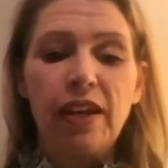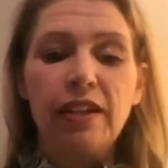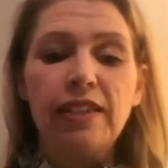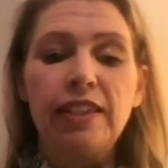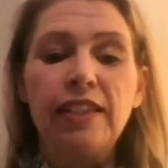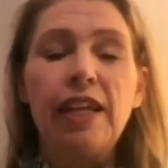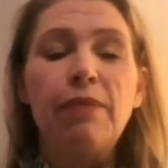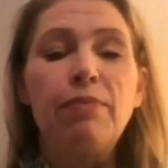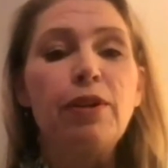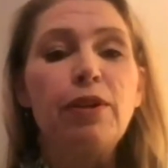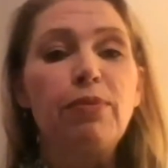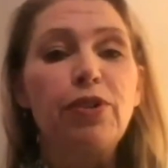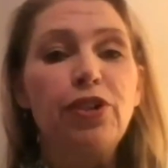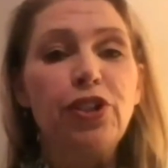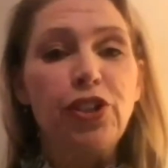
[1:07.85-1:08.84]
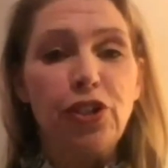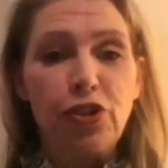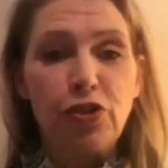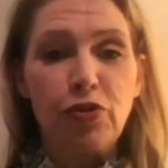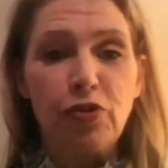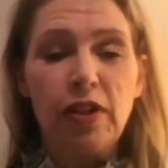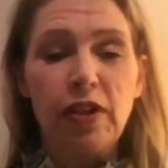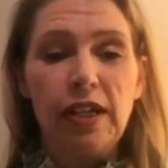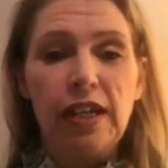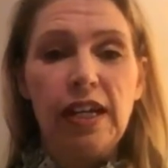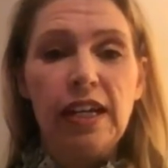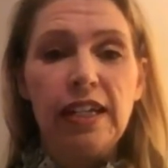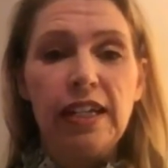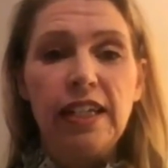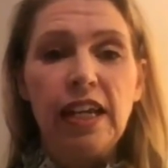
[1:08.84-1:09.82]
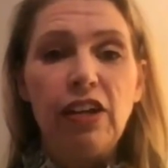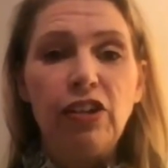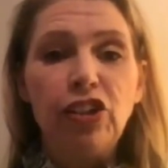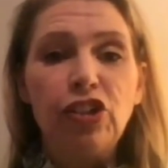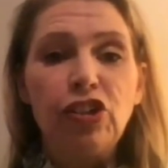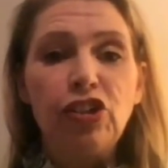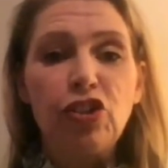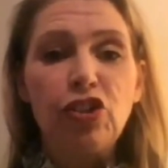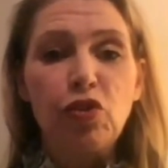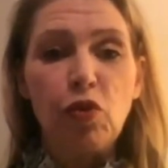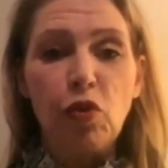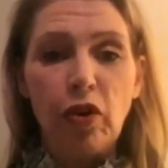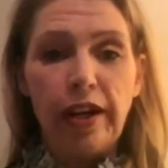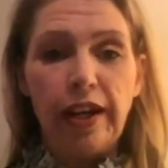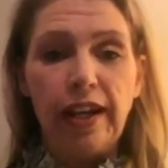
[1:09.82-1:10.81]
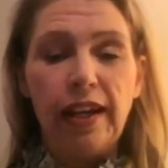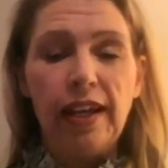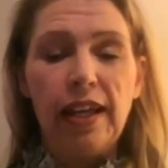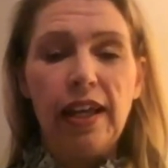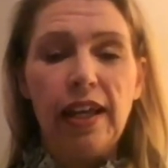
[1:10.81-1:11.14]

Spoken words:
Step number 2, tell your story.